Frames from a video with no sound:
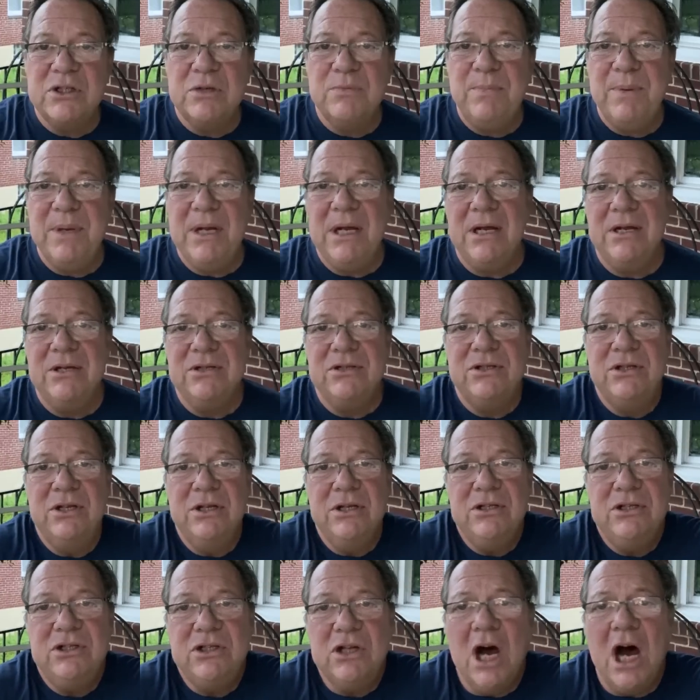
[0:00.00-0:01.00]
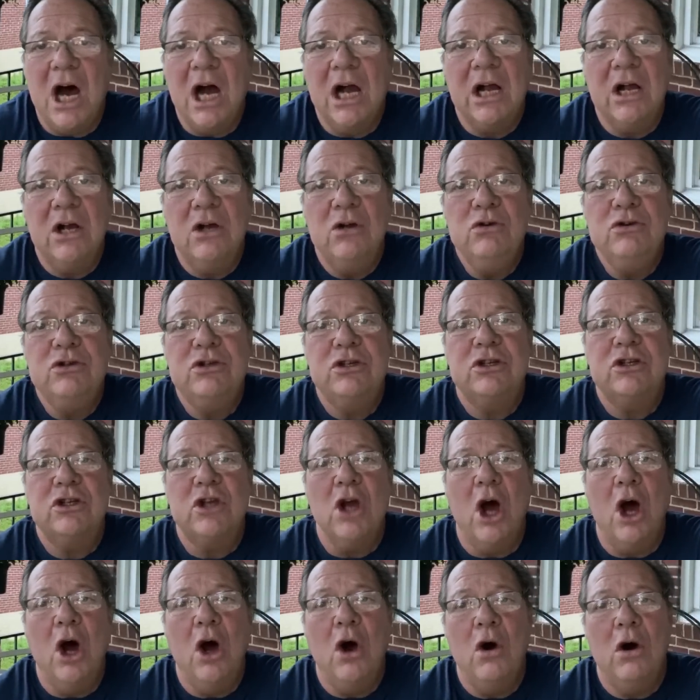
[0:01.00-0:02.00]
be is the Jacques
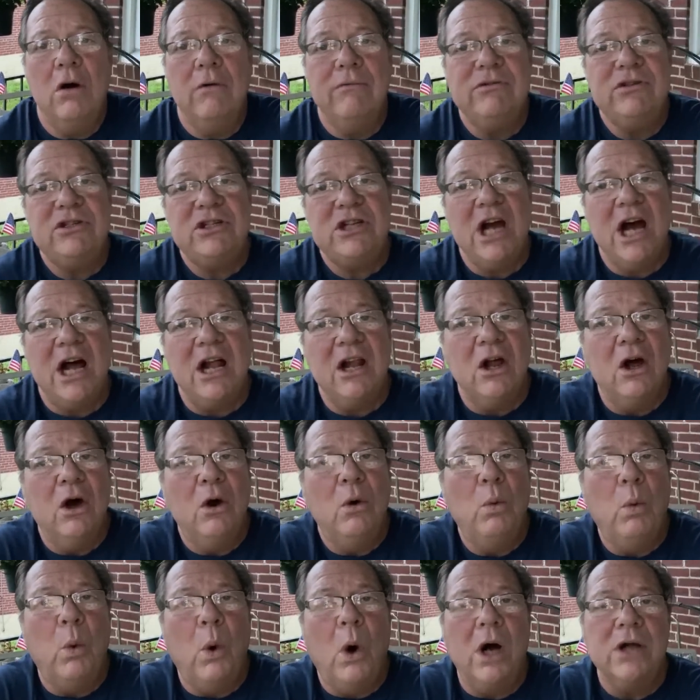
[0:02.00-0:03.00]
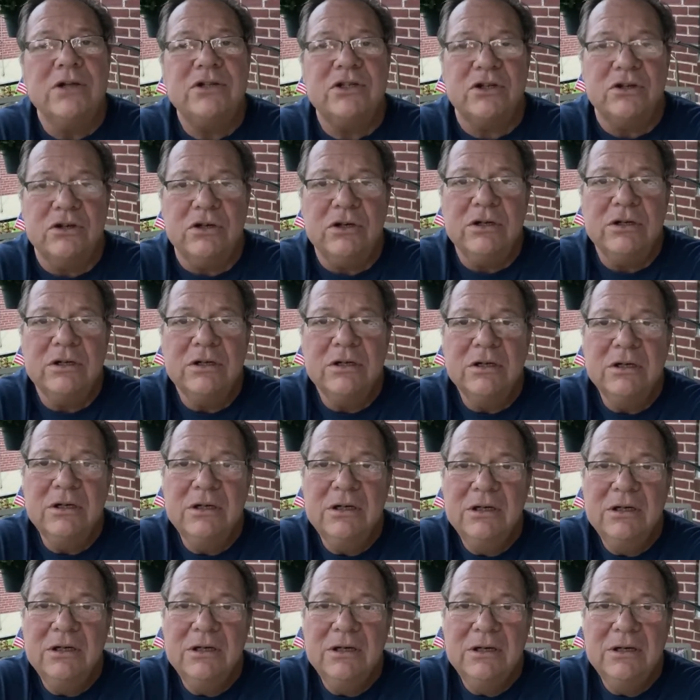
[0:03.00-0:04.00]
Cousteau of shallow water,
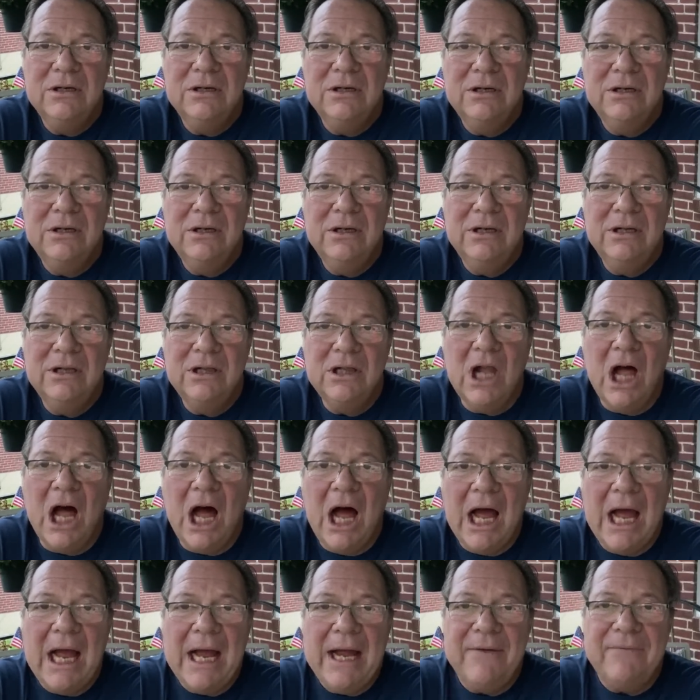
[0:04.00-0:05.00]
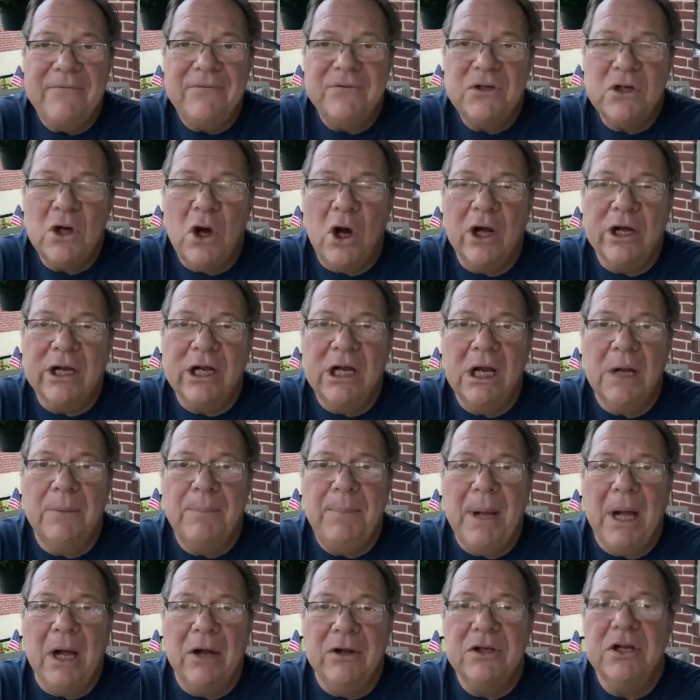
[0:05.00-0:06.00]
live talking
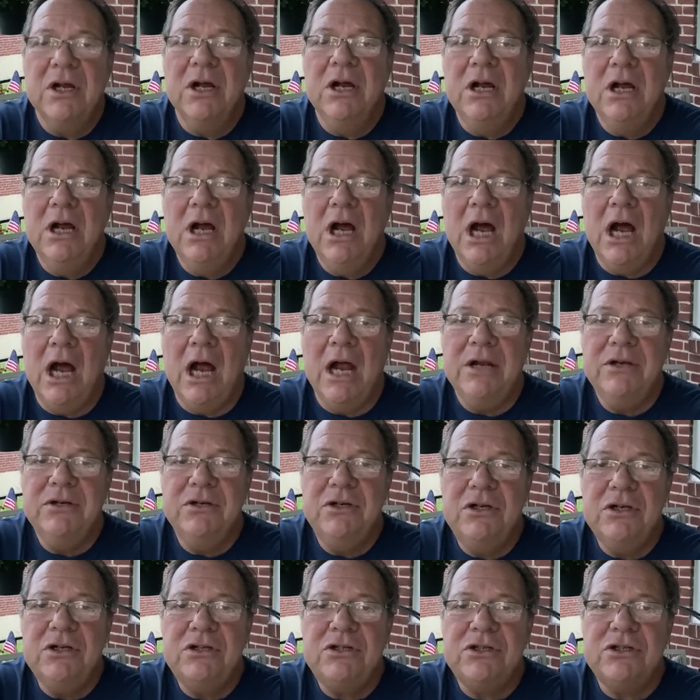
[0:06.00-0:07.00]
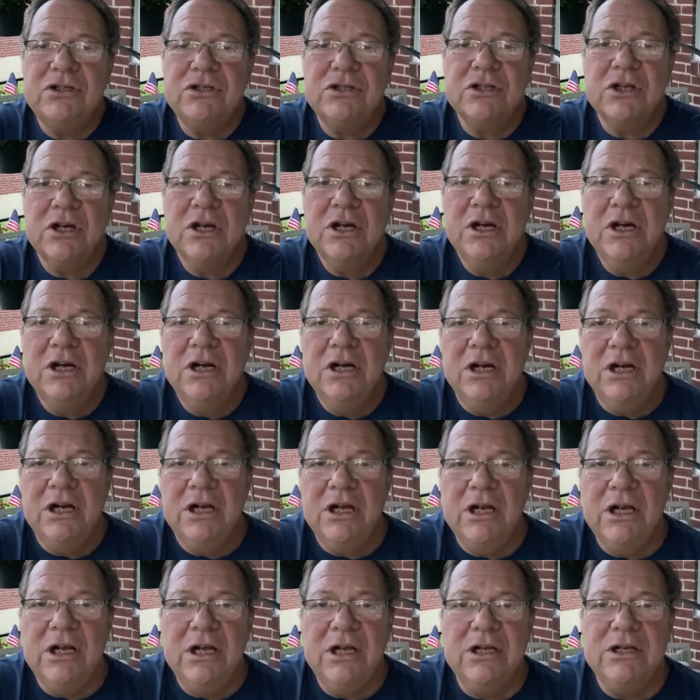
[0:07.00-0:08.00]
about, and this
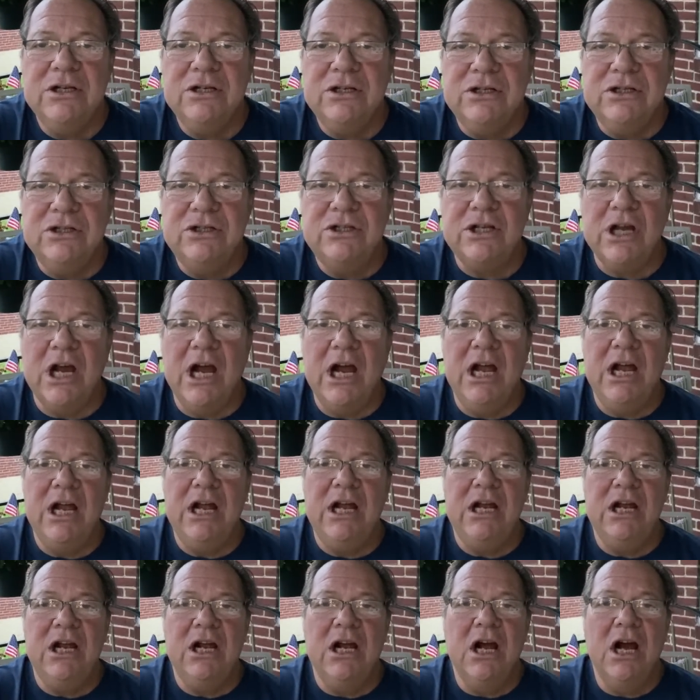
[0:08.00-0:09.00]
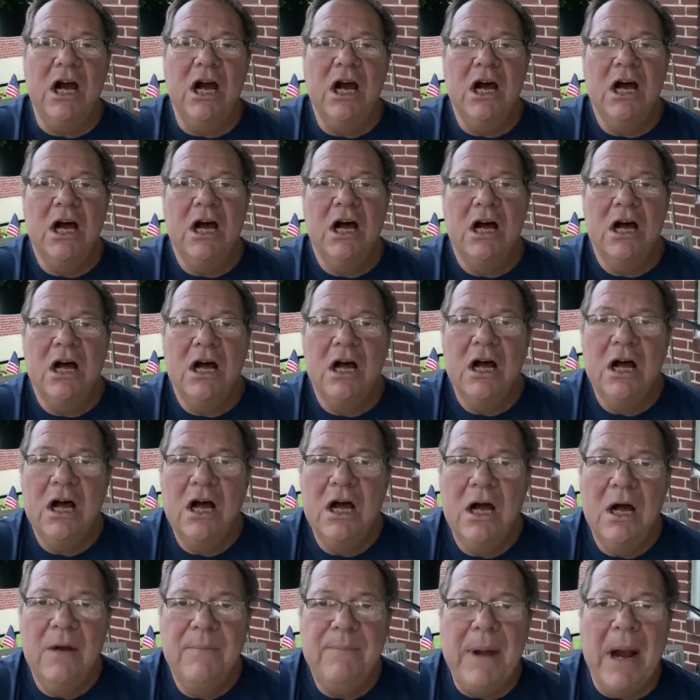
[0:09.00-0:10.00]
is a
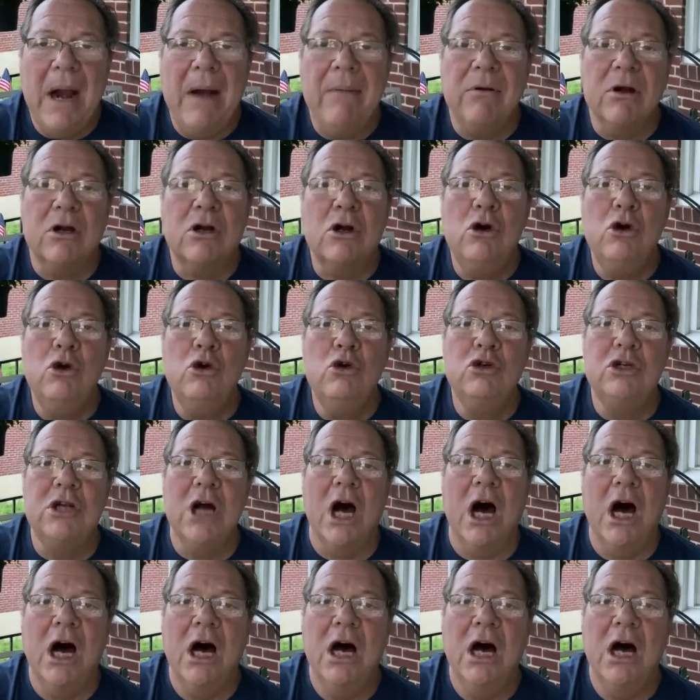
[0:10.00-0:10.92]
barracuda.